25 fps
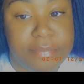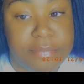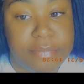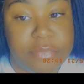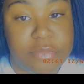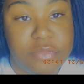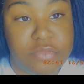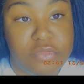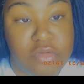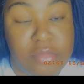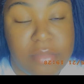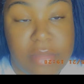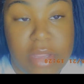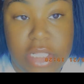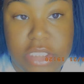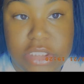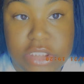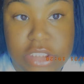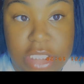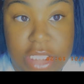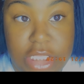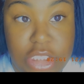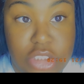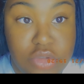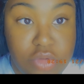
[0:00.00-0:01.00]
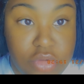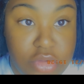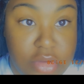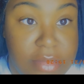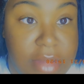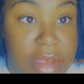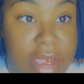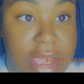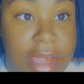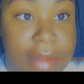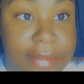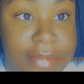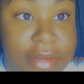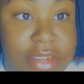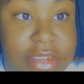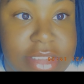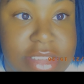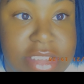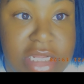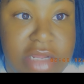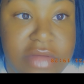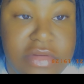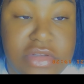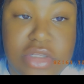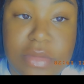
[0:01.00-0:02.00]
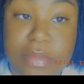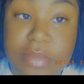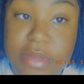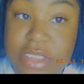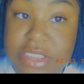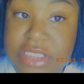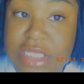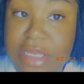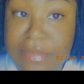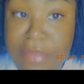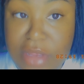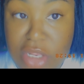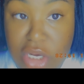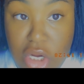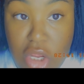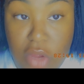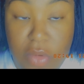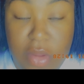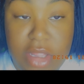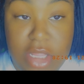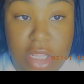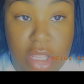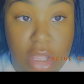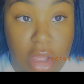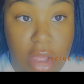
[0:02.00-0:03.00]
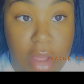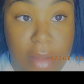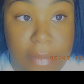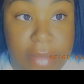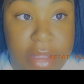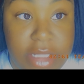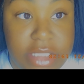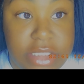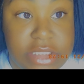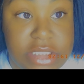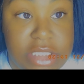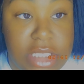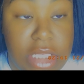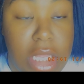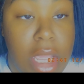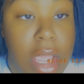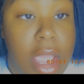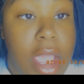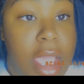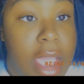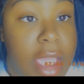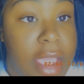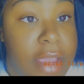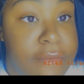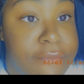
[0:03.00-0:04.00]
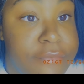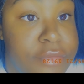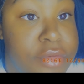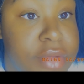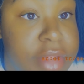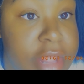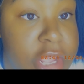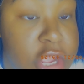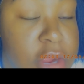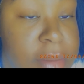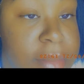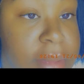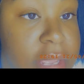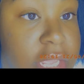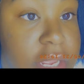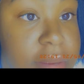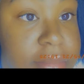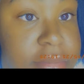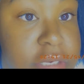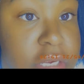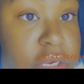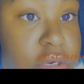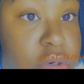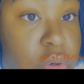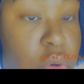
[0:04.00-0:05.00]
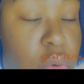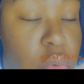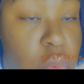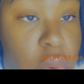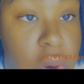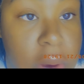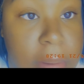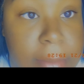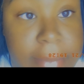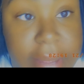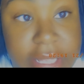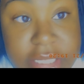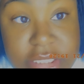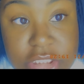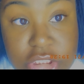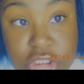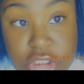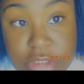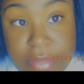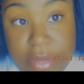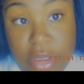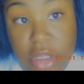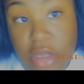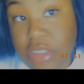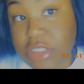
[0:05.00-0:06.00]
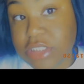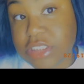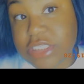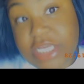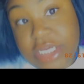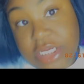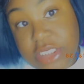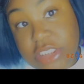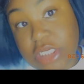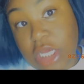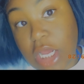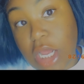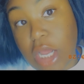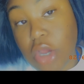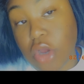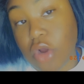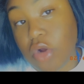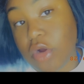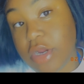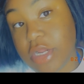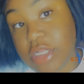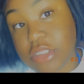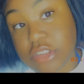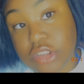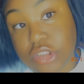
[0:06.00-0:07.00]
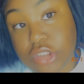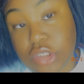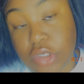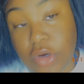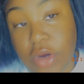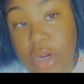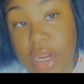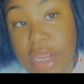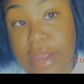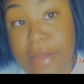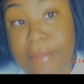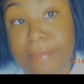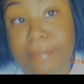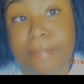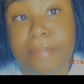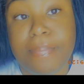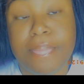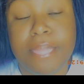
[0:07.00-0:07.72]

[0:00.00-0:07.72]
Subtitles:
for me to like do their makeup and stuff. So please let me know in the comments if you like your makeup done, or message me on TikTok or Instagram.